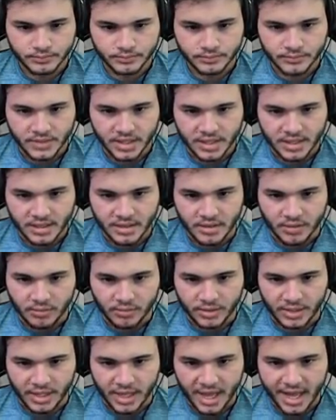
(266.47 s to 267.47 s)
Oh,
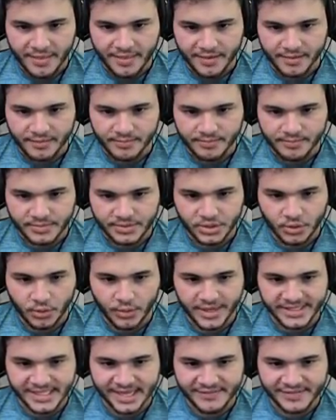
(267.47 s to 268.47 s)
God, the
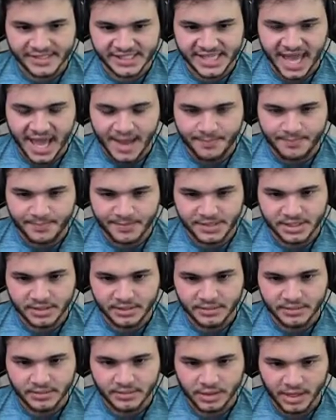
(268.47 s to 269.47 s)
toys have escaped!
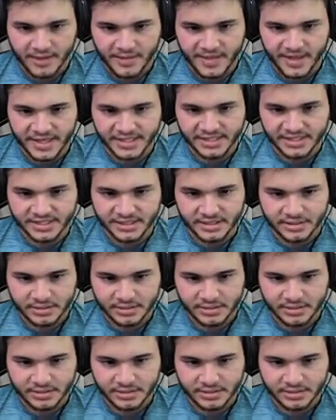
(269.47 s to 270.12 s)
Look at this!